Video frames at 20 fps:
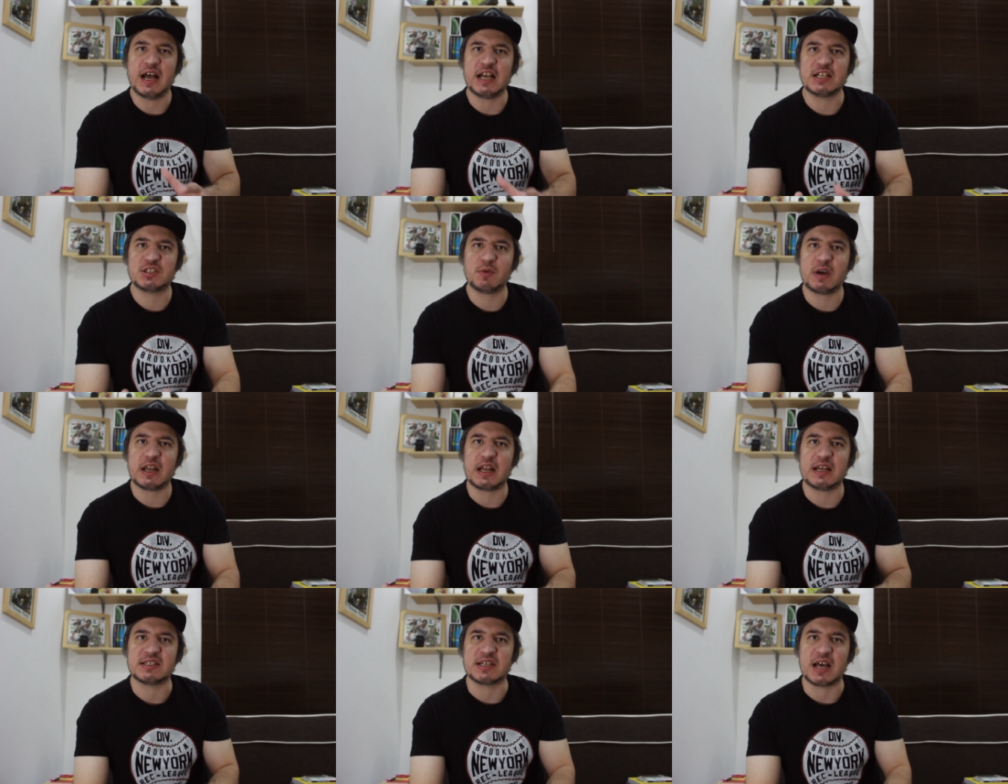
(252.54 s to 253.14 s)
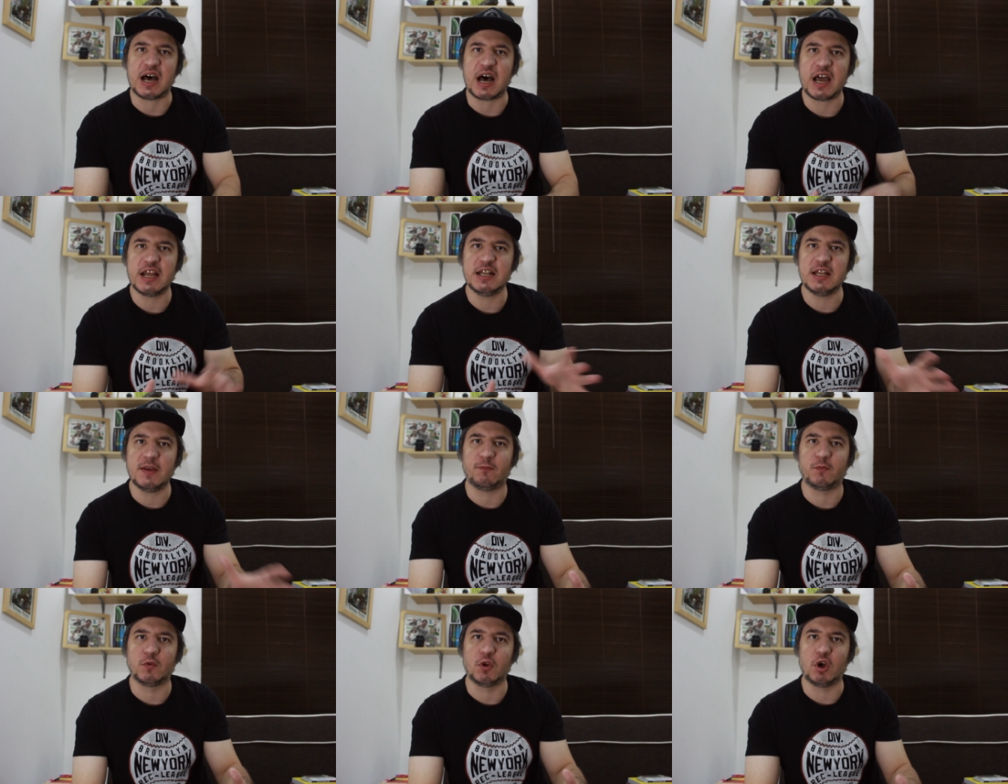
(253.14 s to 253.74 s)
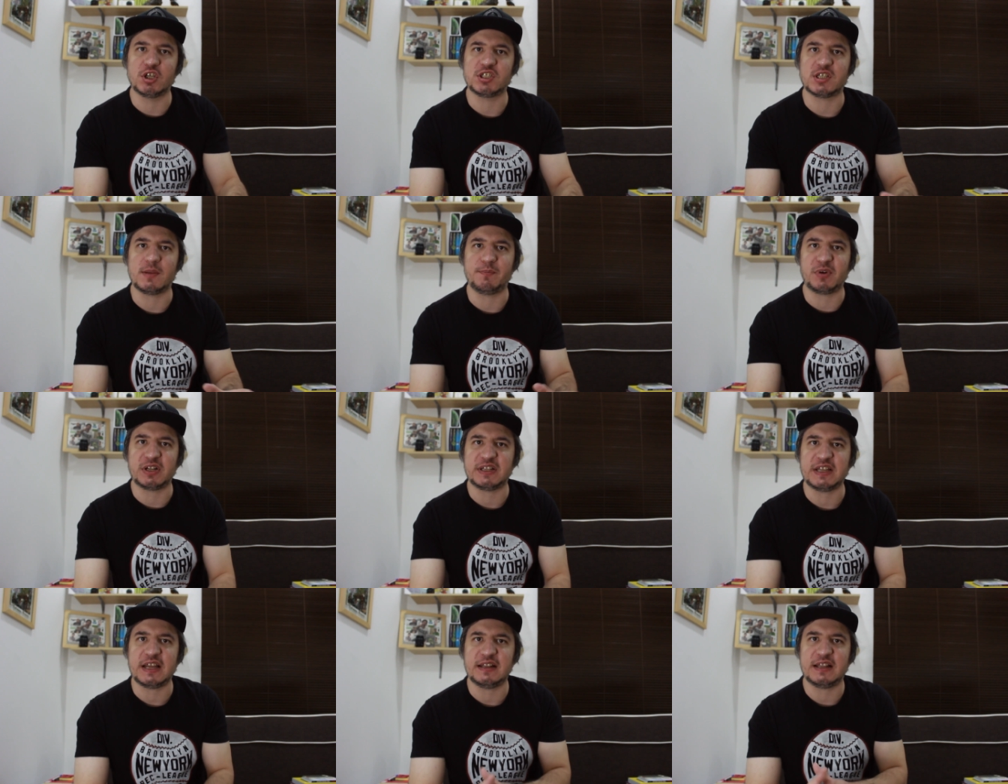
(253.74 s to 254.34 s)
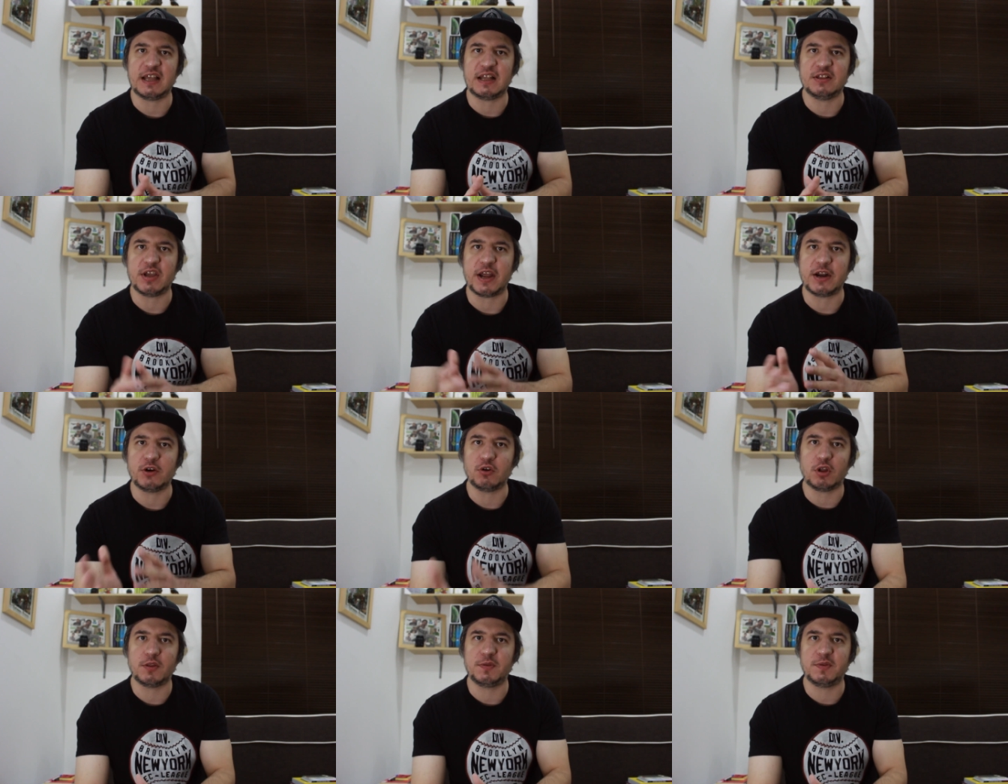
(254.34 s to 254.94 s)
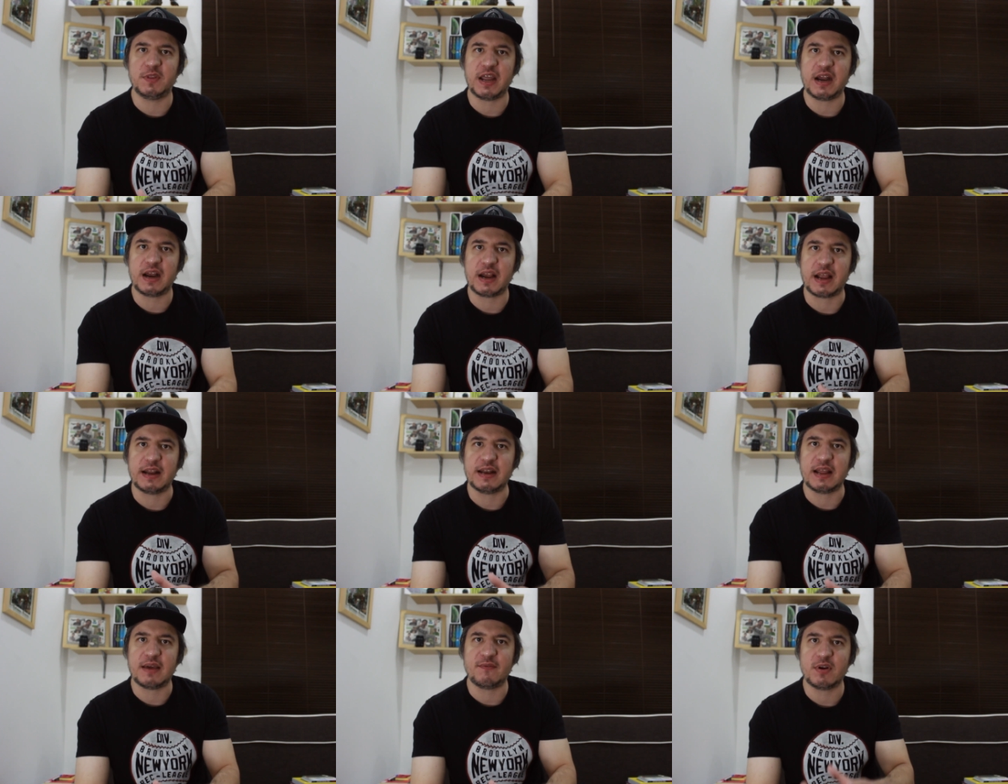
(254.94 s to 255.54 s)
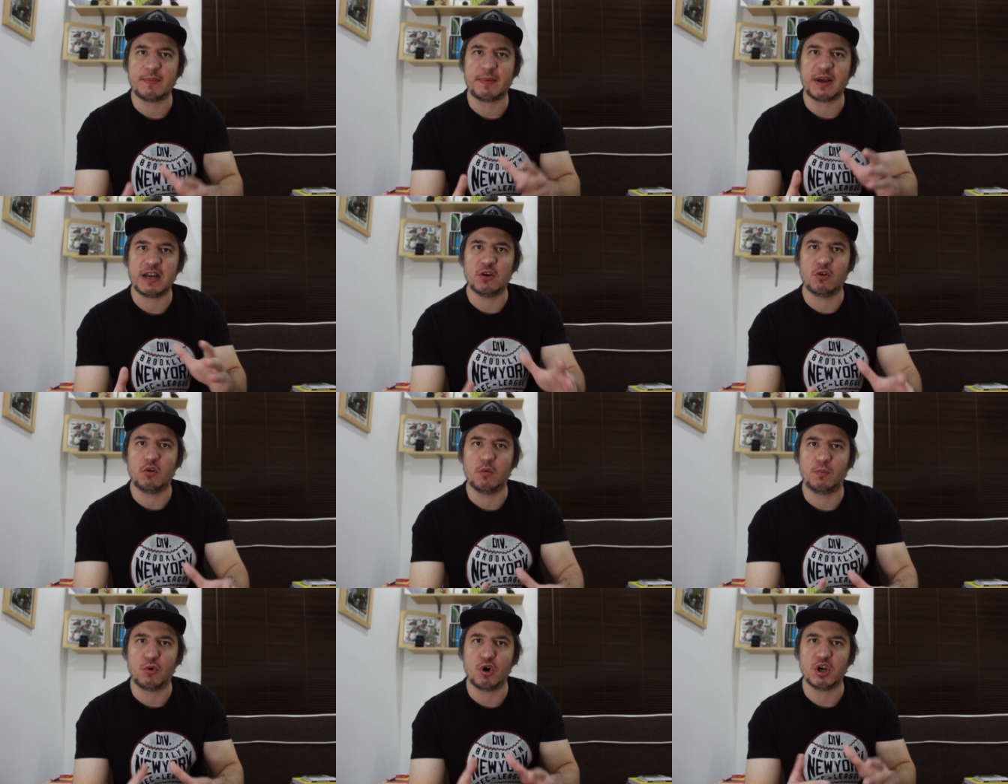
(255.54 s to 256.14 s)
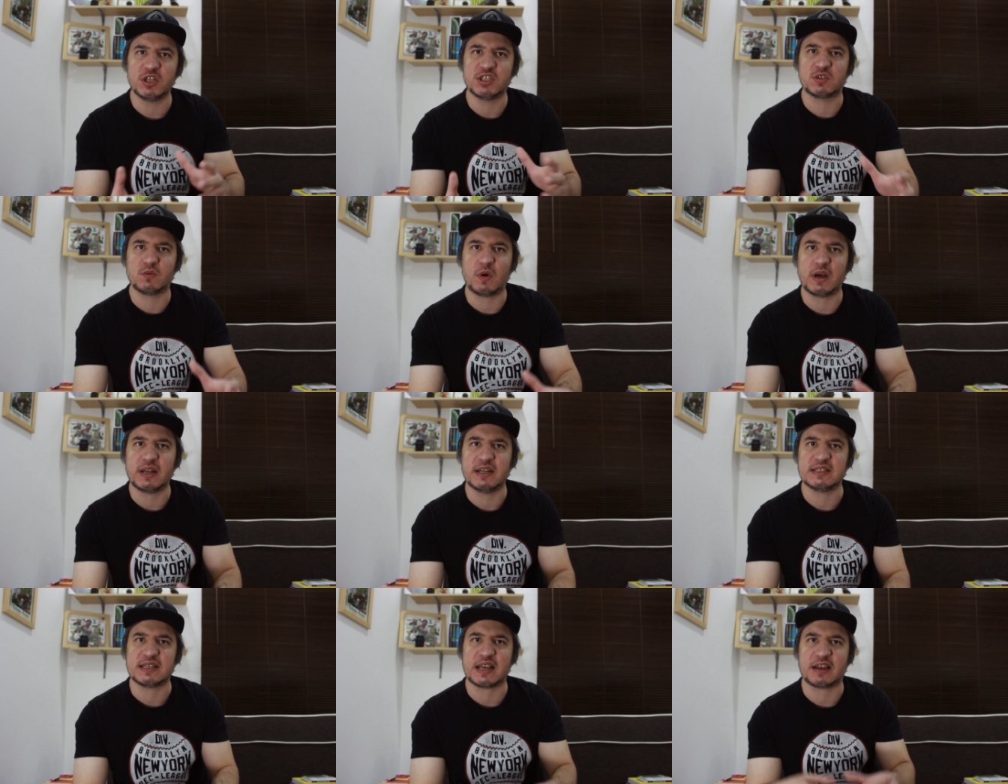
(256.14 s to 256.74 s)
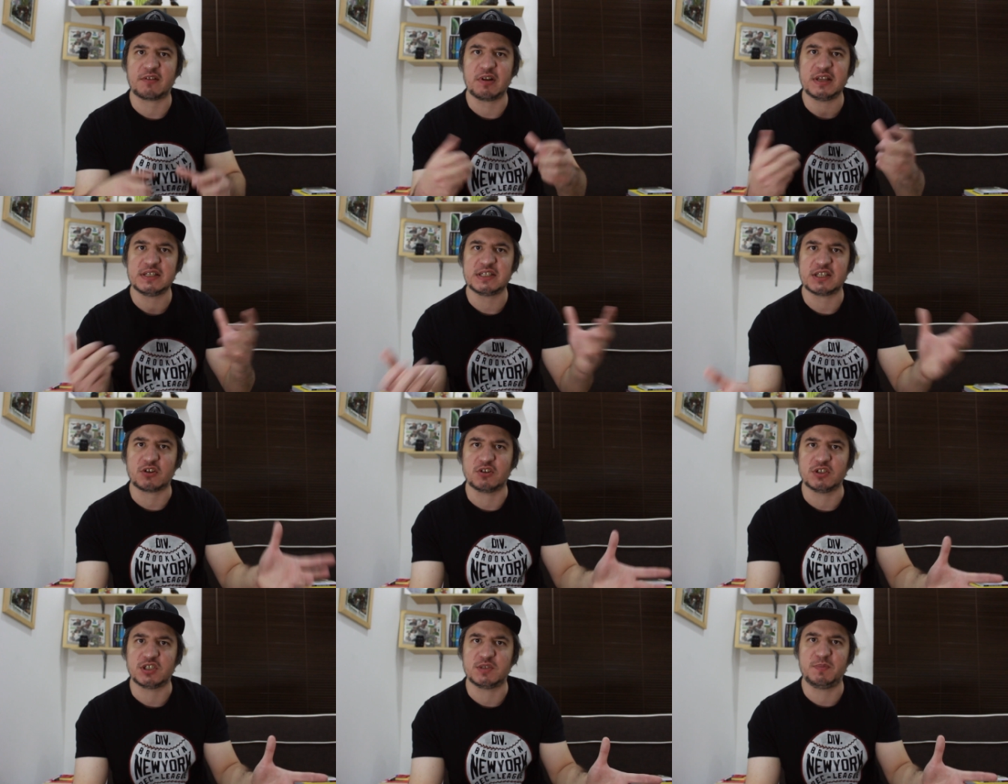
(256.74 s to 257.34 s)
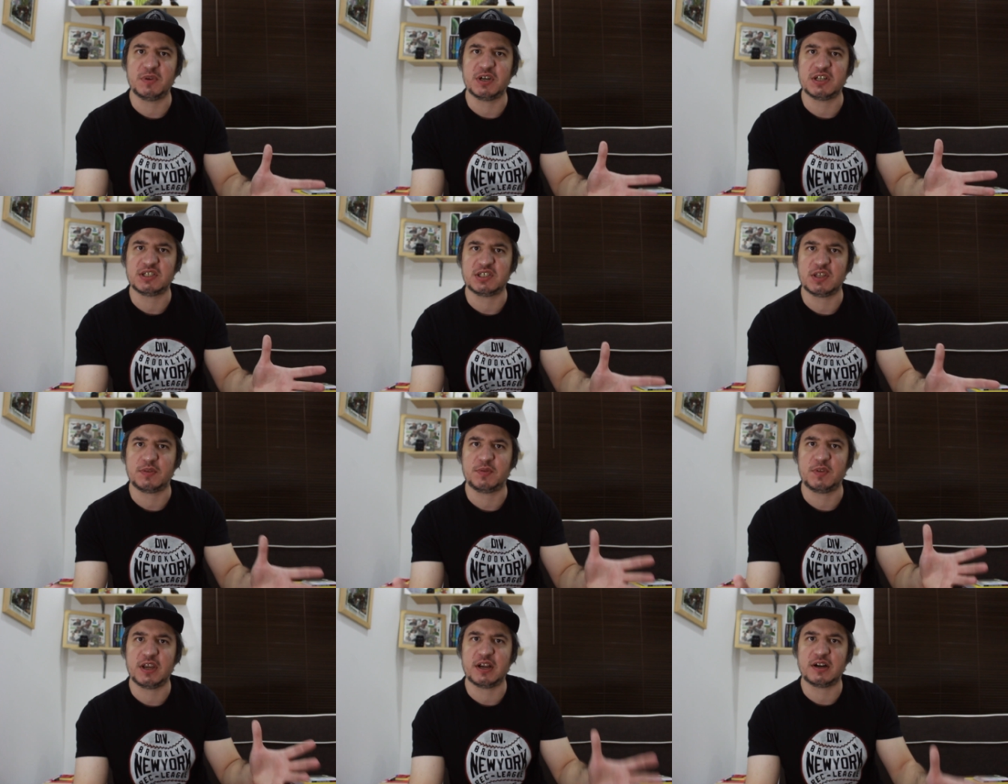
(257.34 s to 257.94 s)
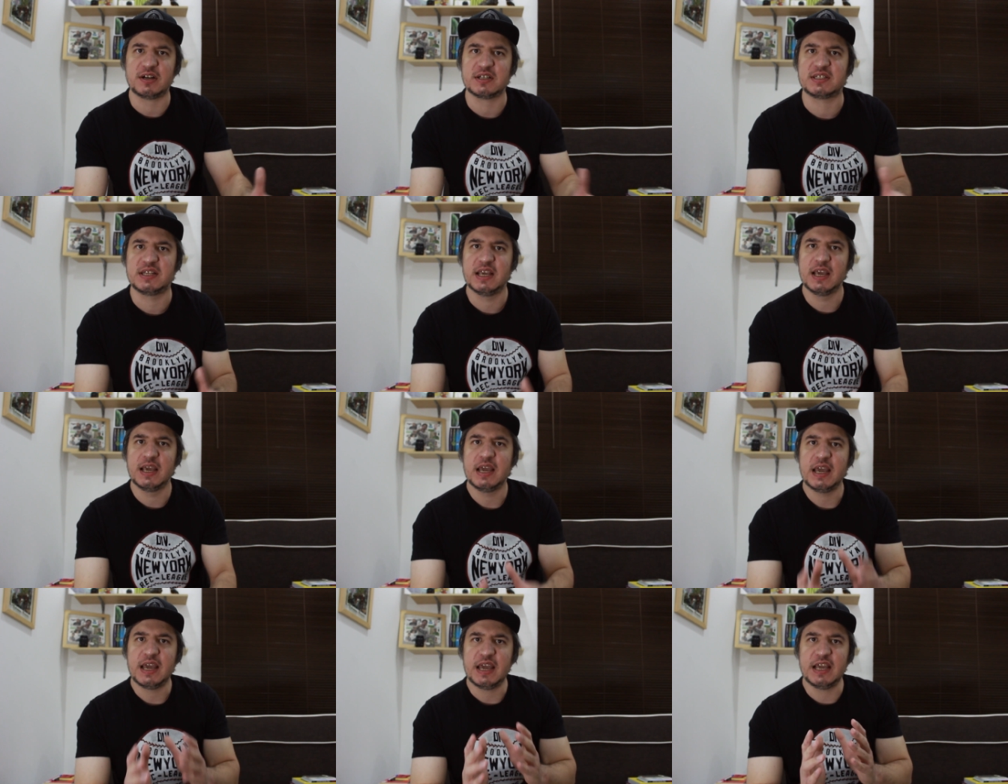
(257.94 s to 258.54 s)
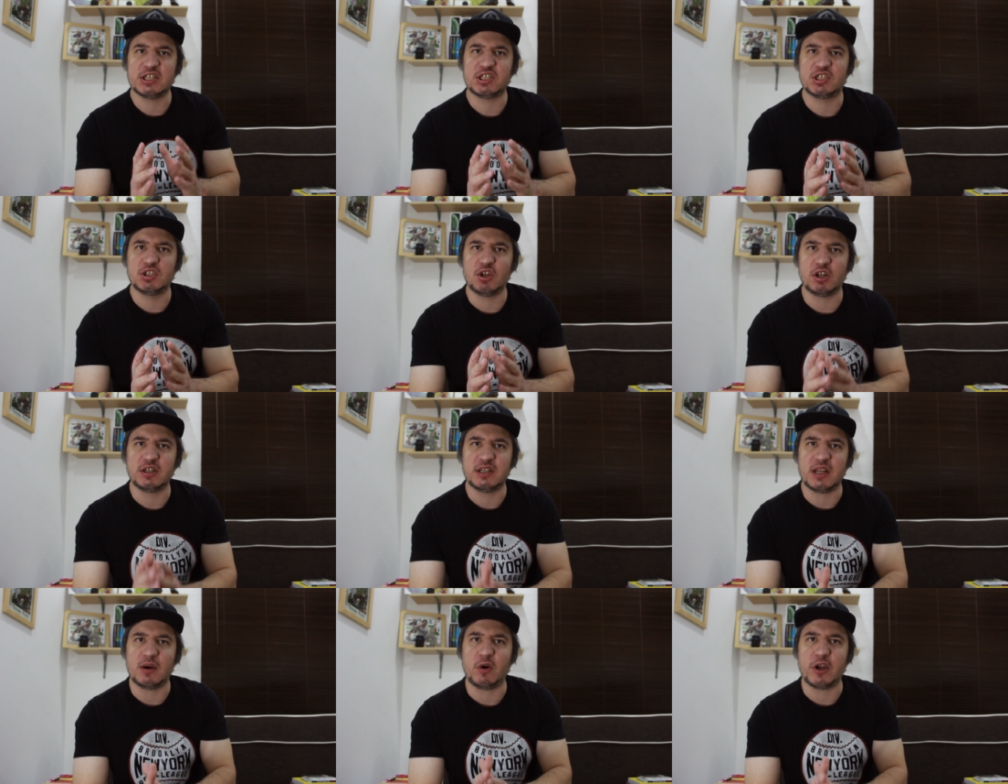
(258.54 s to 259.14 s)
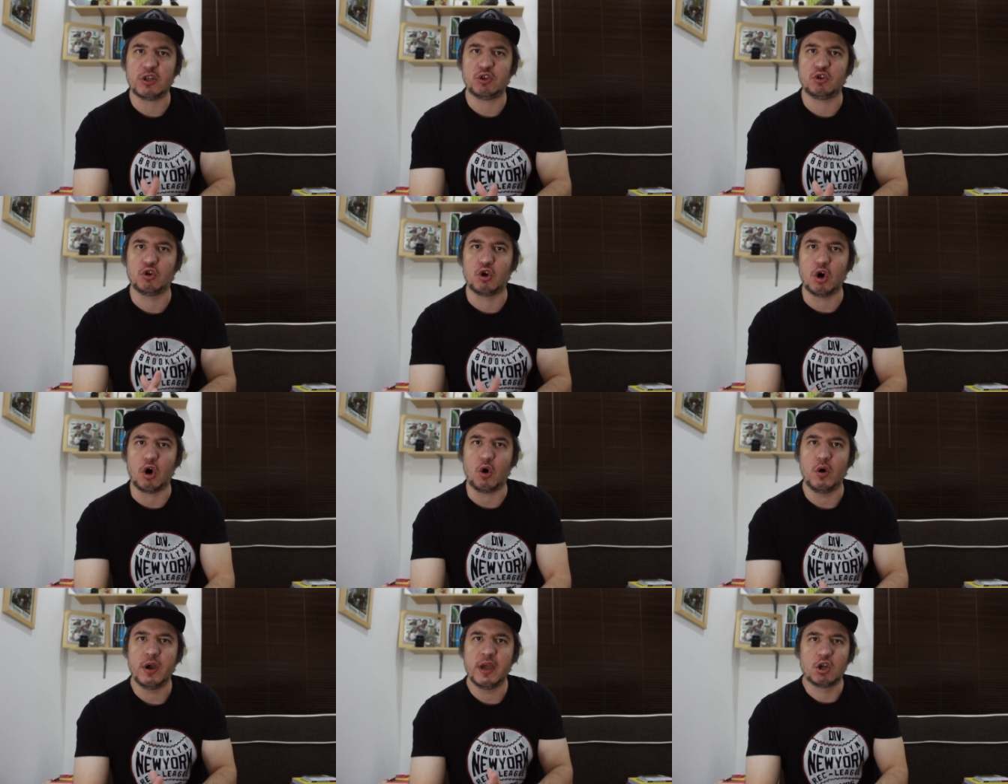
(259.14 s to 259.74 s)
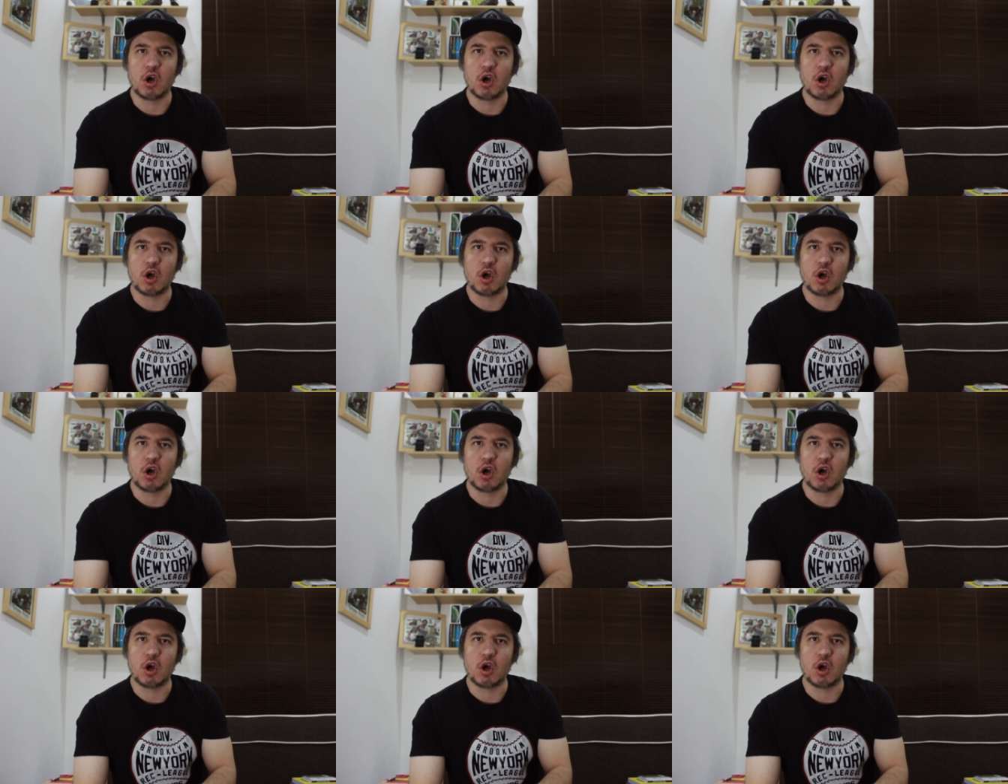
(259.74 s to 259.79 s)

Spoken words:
as well as hide the flaws and pretend that they're not there and everybody who points one is a crazy conspiracy theorist, is not the way to go.